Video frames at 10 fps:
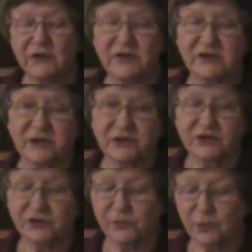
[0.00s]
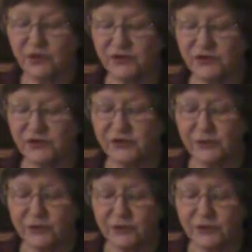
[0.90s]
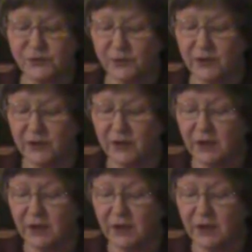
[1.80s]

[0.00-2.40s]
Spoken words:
discussion questions. The first one,